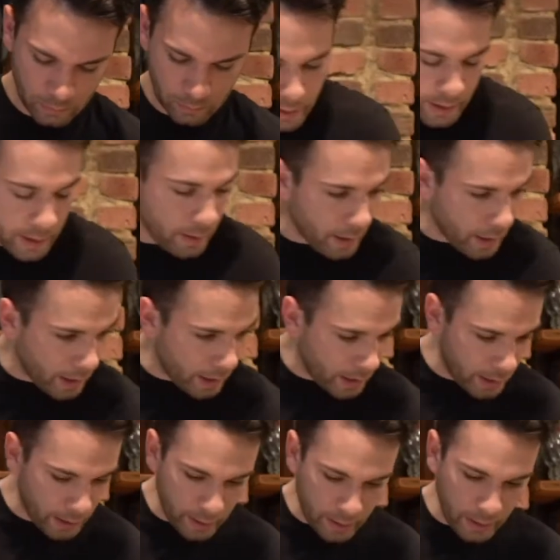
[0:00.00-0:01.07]
And
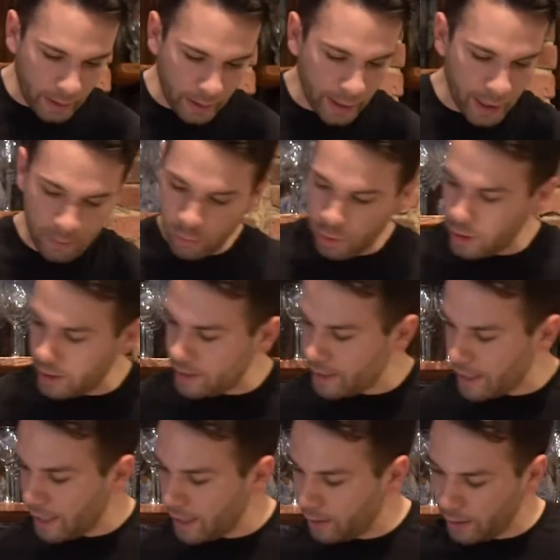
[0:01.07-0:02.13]
then the kimchi
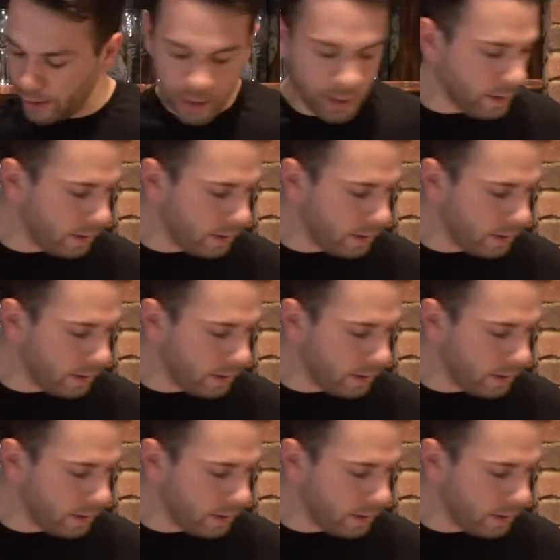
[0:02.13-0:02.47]
salad